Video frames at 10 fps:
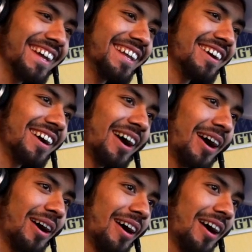no,
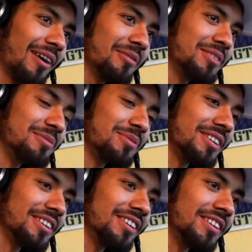I would do
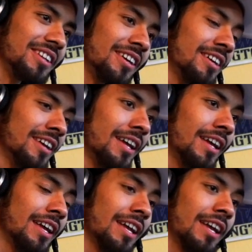pretty good in there,
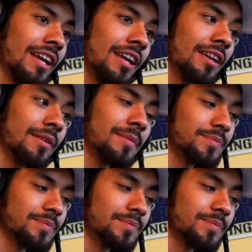and